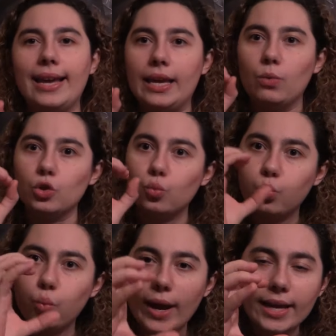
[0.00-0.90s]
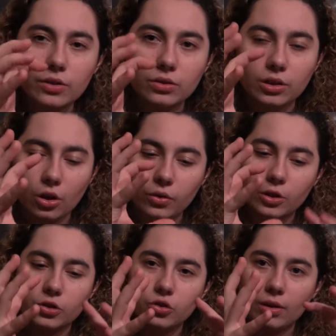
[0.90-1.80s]
it was way, you know,
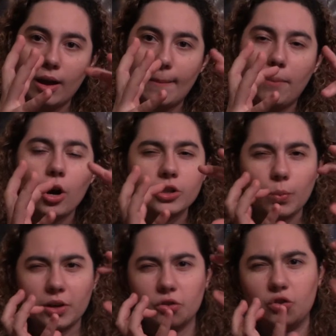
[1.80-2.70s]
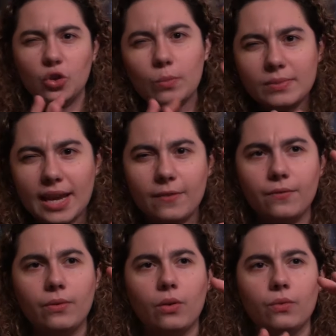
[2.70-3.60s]
there's parts where it zoomed
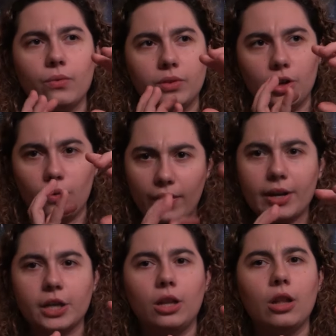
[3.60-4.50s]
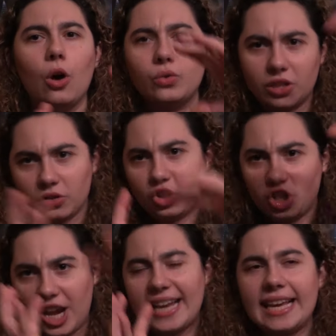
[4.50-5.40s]
in, you know, very close and
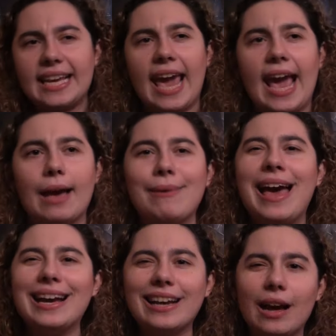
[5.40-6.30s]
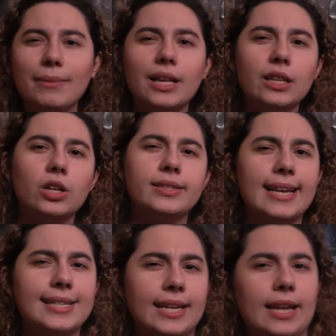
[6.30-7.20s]
shaky cam. Got me a little
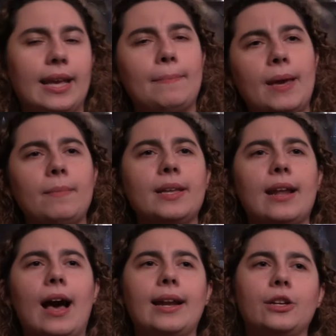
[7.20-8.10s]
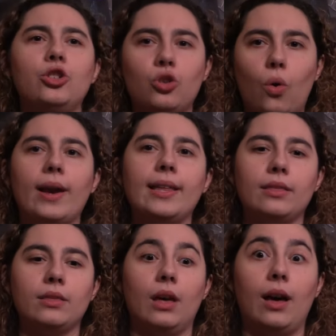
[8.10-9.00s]
dizzy and it made me not enjoy
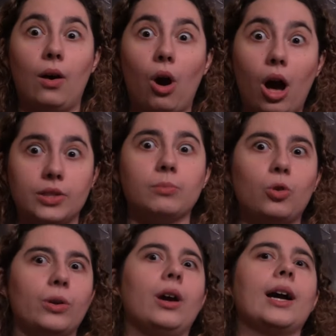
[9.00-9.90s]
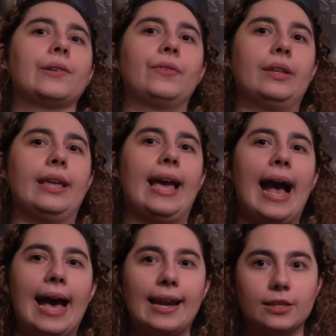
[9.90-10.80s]
the awesome choreography they
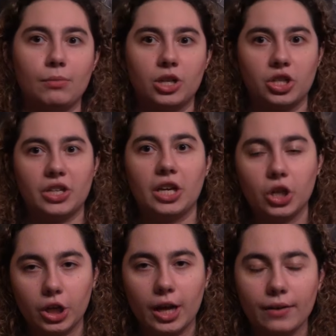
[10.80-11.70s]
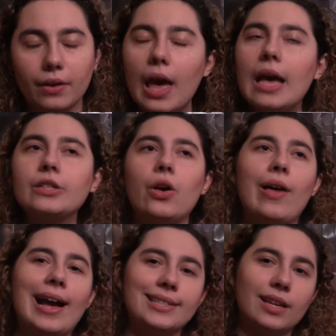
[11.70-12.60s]
had as much as I could have. So
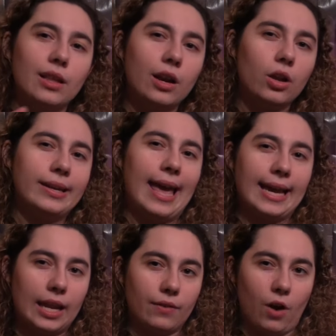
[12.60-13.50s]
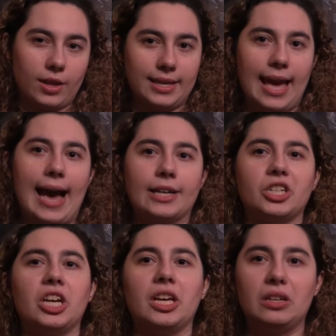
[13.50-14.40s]
that's a little negative on the
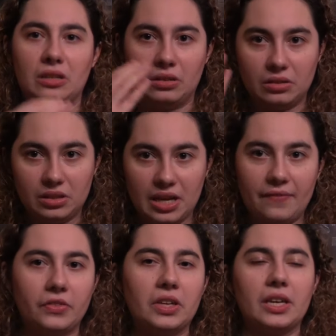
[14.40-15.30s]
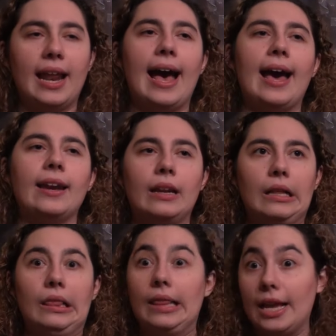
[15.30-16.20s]
action. Definitely could have
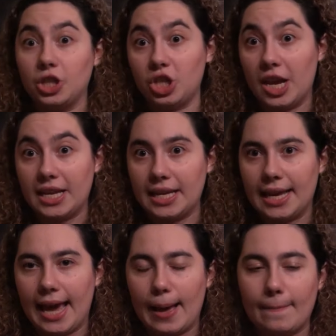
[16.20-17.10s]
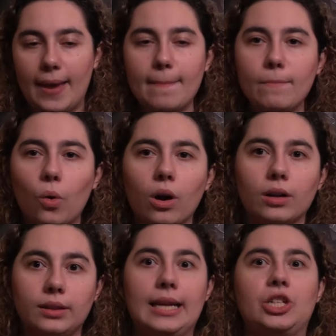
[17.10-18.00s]
less shaky cam and
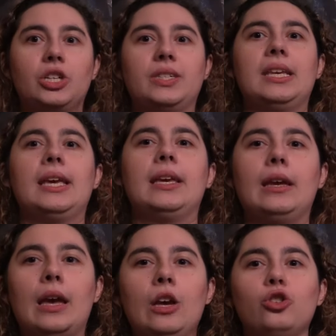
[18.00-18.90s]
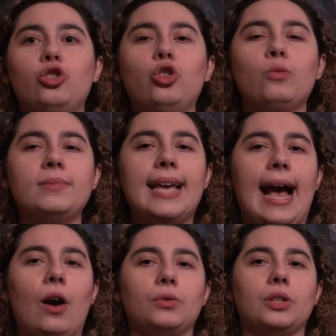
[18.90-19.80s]
more, let's just see, zoomed
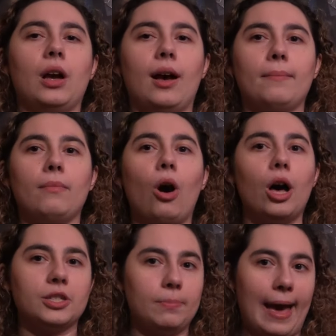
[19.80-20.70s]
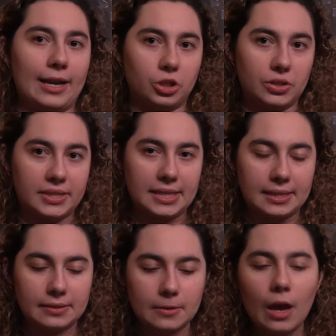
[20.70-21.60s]
out awesome action
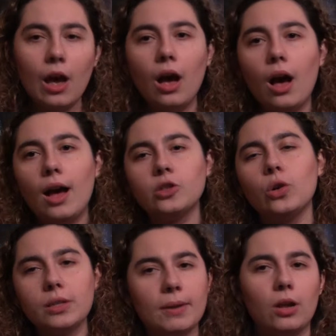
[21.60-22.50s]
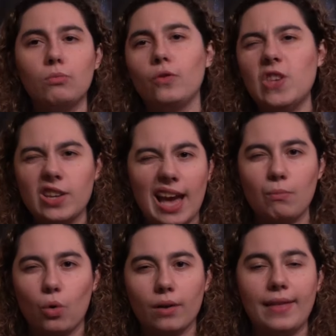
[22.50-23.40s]
scenes. Towards the middle of the movie you
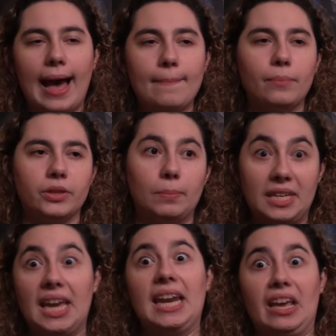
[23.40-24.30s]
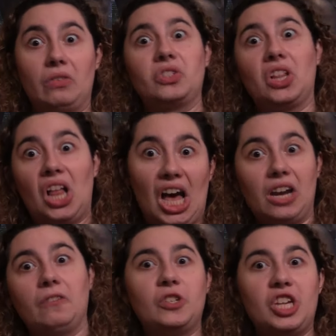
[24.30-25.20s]
get more of that, but the beginning was a lot
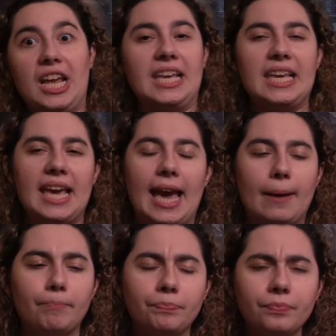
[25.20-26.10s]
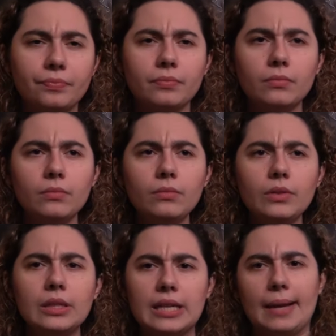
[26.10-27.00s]
of shaky cam
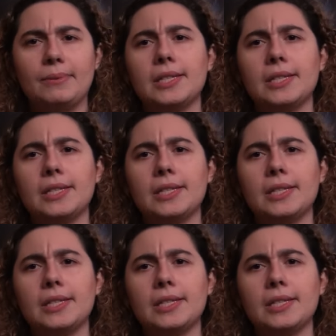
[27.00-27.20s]
type